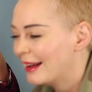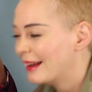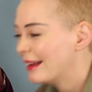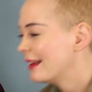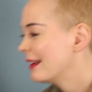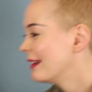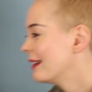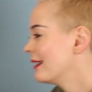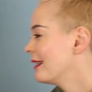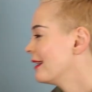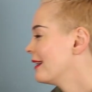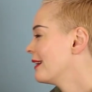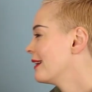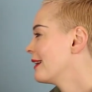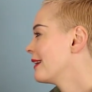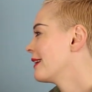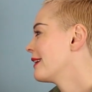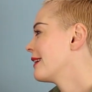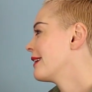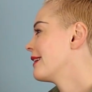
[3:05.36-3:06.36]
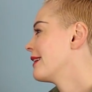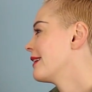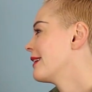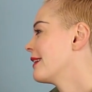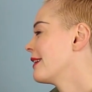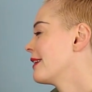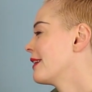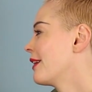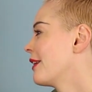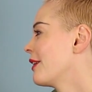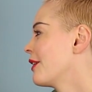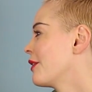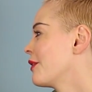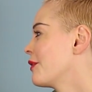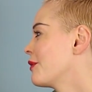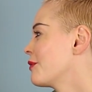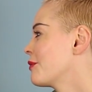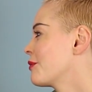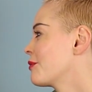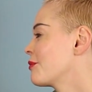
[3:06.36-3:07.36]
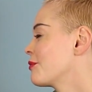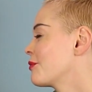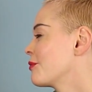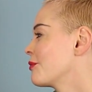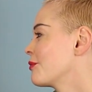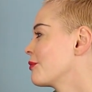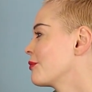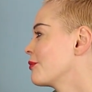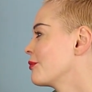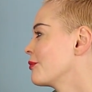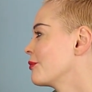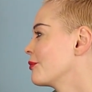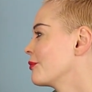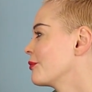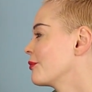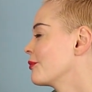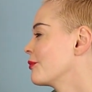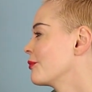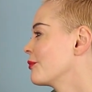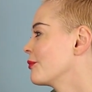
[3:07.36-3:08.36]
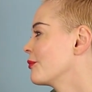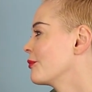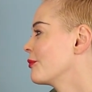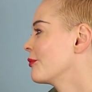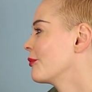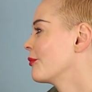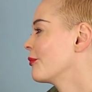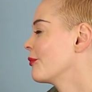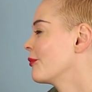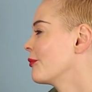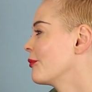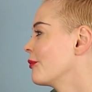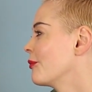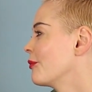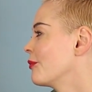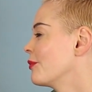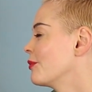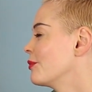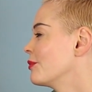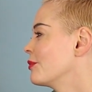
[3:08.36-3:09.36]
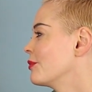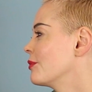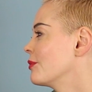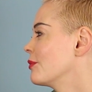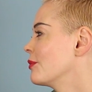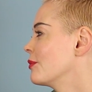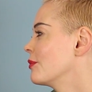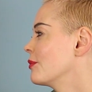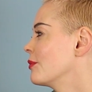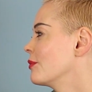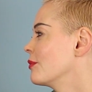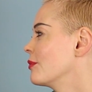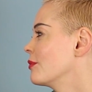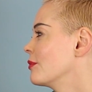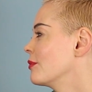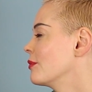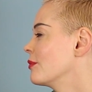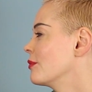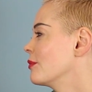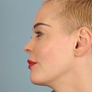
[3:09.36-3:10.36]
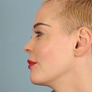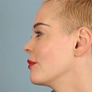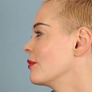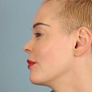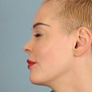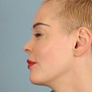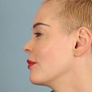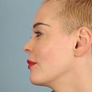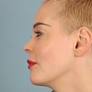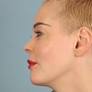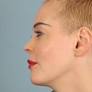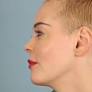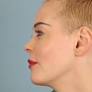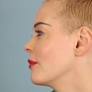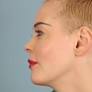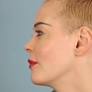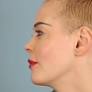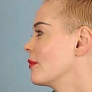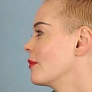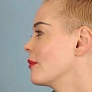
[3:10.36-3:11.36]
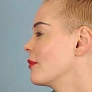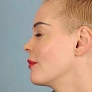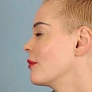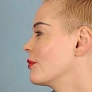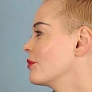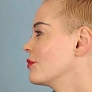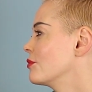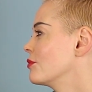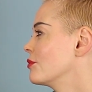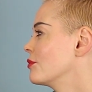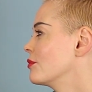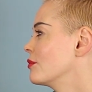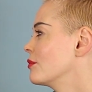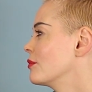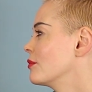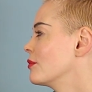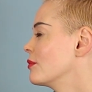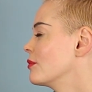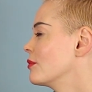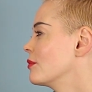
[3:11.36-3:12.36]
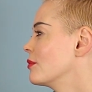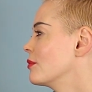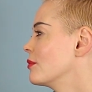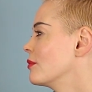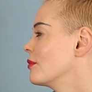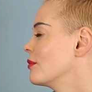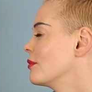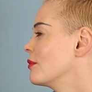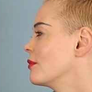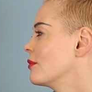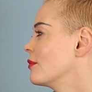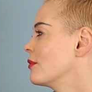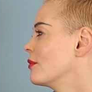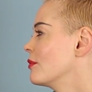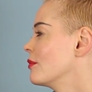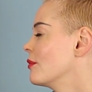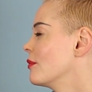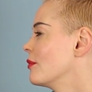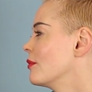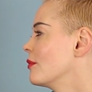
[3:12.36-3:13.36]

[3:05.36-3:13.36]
The person shown says nothing.